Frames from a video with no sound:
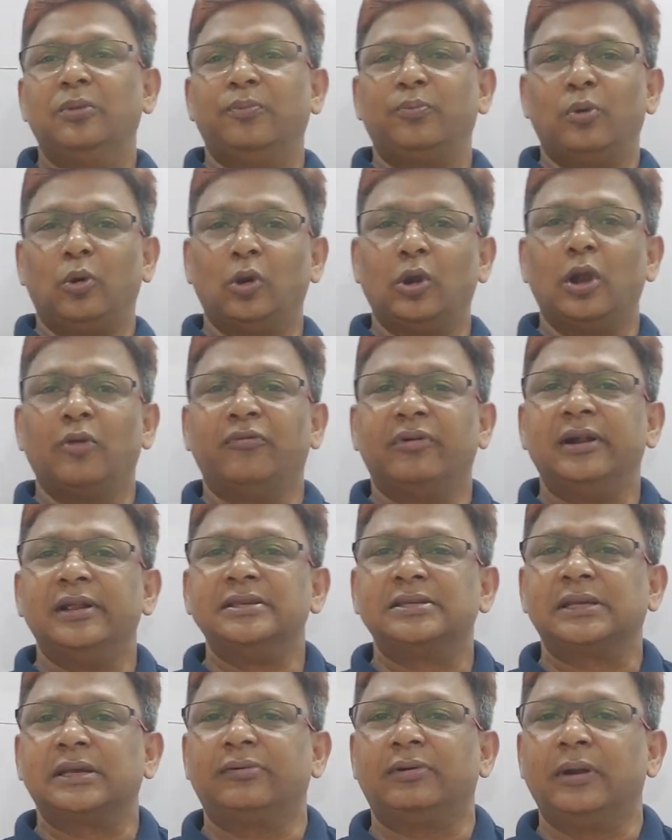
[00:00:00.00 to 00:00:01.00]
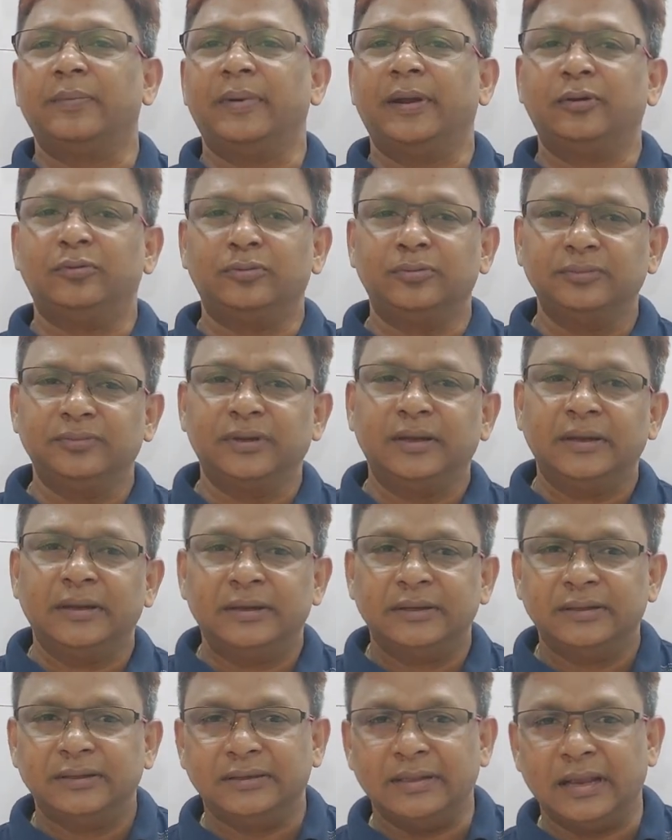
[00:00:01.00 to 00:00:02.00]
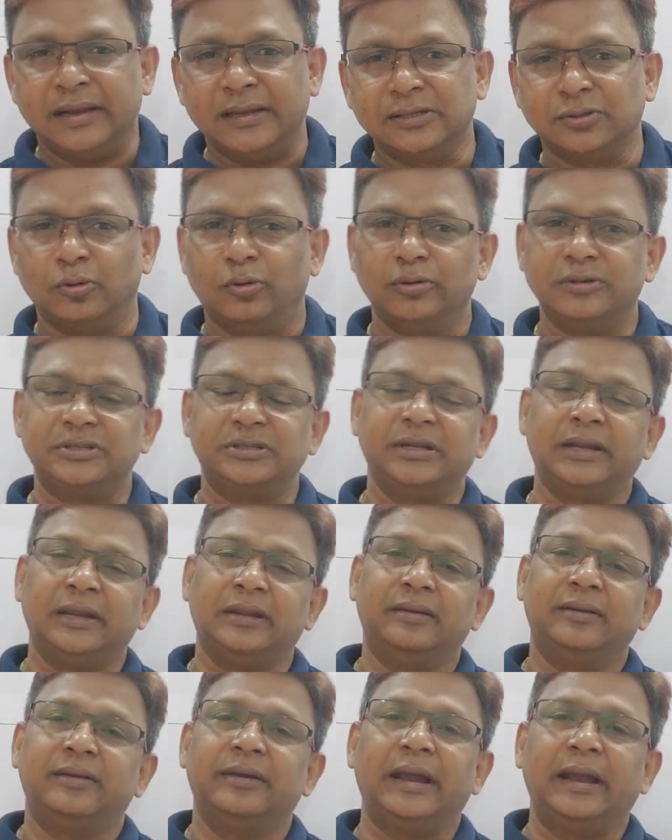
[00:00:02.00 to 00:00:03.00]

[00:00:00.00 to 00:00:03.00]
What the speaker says: Proton were discovered by whom? That is Goldstein.